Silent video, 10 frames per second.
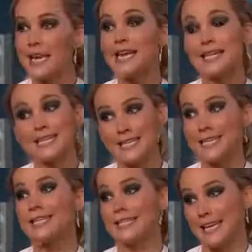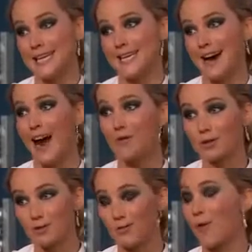Take it easy. I
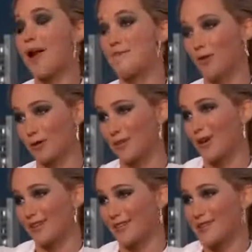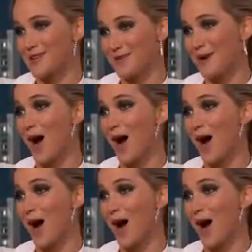was way more drunk than your